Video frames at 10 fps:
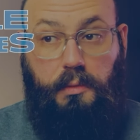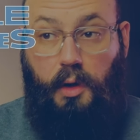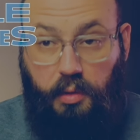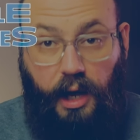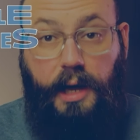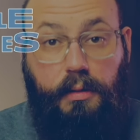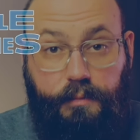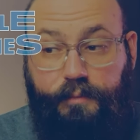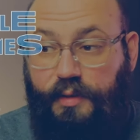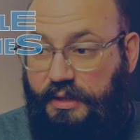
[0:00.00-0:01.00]
Okay,
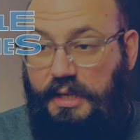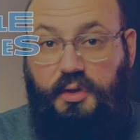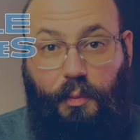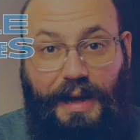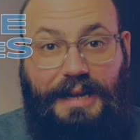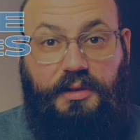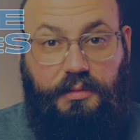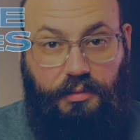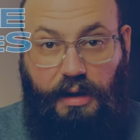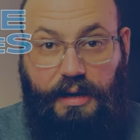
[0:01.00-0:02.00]
this isn't so
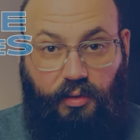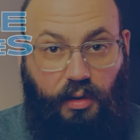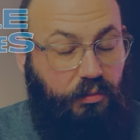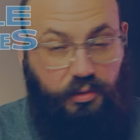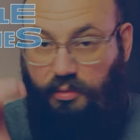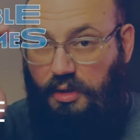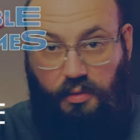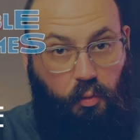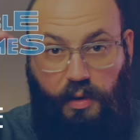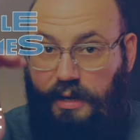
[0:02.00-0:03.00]
bad, right? So, so just
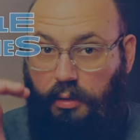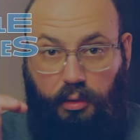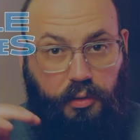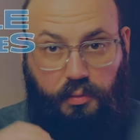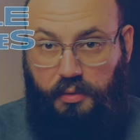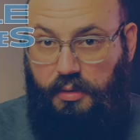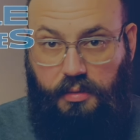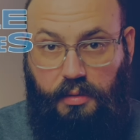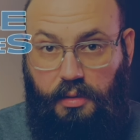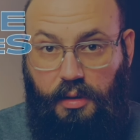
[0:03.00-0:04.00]
win, lose.
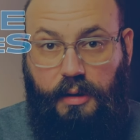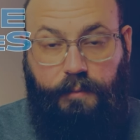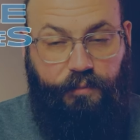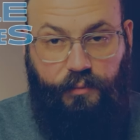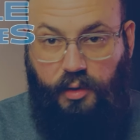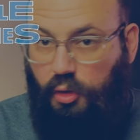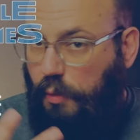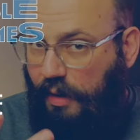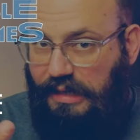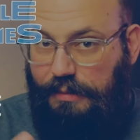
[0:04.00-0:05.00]
Two
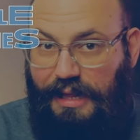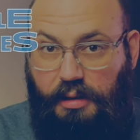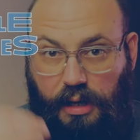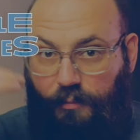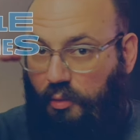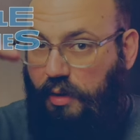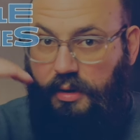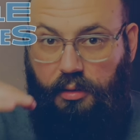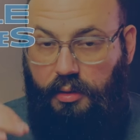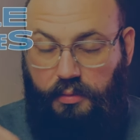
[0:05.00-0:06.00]
possible outcomes, win
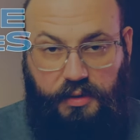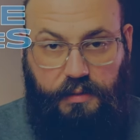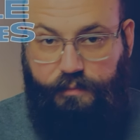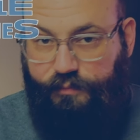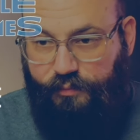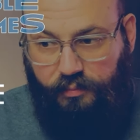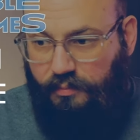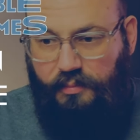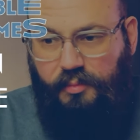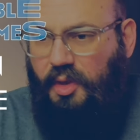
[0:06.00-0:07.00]
or lose.
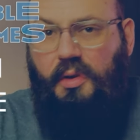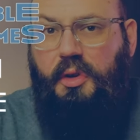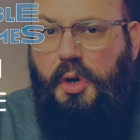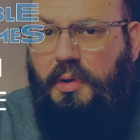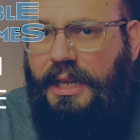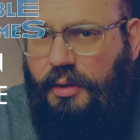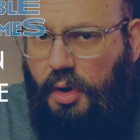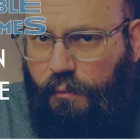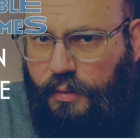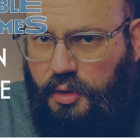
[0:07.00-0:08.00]
You don't get to
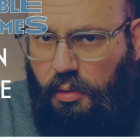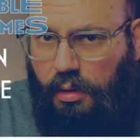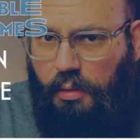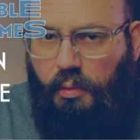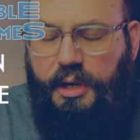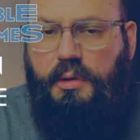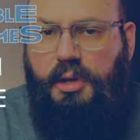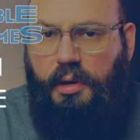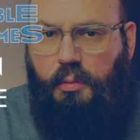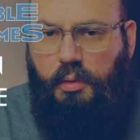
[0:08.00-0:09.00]
know for sure when you
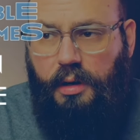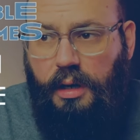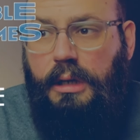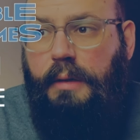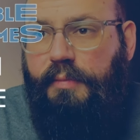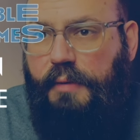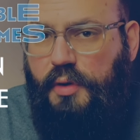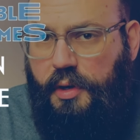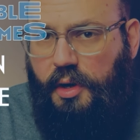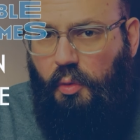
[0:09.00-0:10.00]
start a war if you're
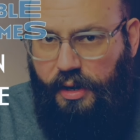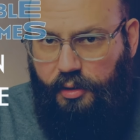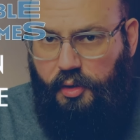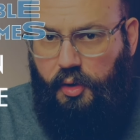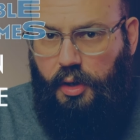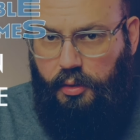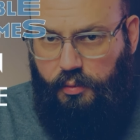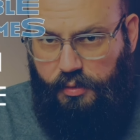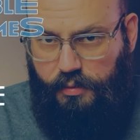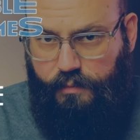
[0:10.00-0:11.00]
going to win or you're going to
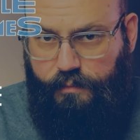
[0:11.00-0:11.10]
lose.